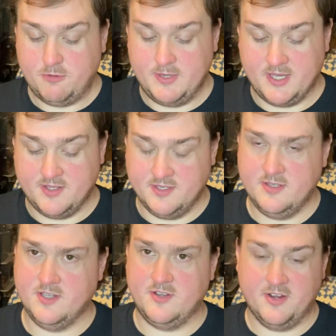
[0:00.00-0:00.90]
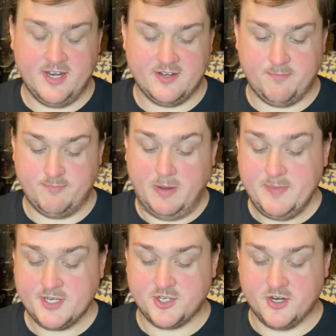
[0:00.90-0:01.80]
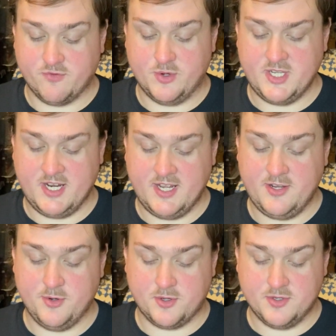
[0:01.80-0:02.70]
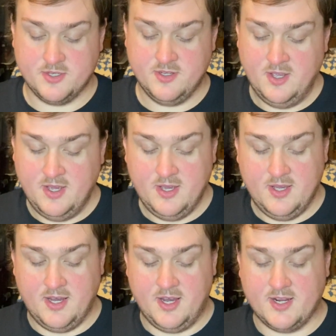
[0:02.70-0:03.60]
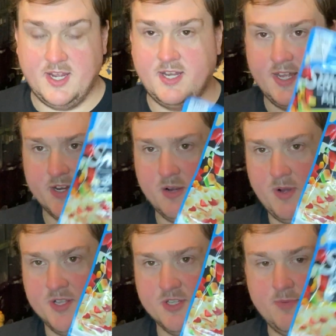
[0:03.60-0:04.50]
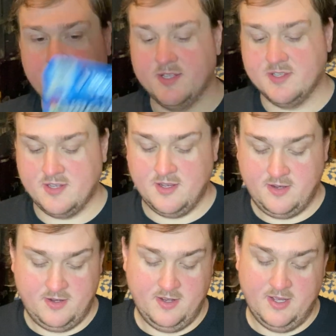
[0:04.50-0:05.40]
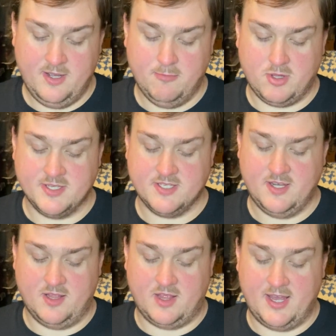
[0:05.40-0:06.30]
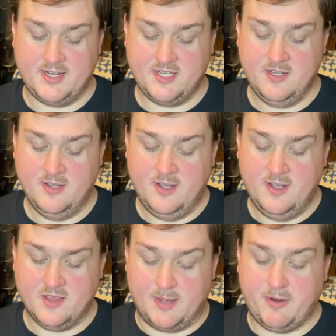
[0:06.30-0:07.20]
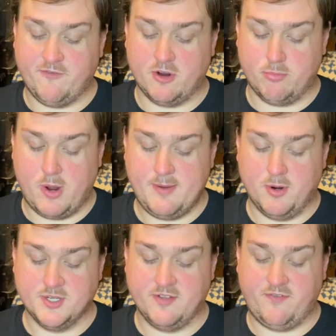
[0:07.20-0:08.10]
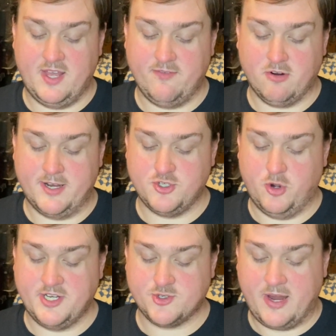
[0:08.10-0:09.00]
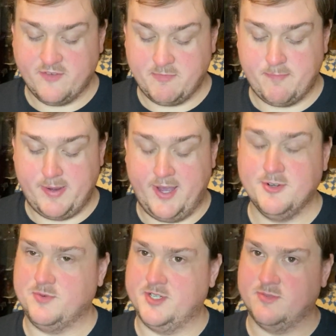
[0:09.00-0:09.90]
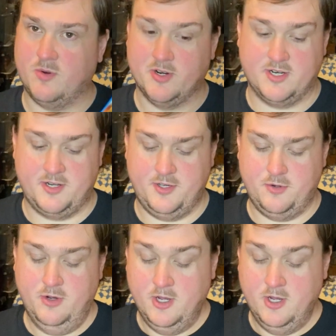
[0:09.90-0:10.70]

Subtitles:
beans. So you're getting a mixture of rotini, noodles, kidney, and garbanzo beans, plus a light lemon for a bright burst of flavor. Enjoy straight from the pouch, which is what we're going to do,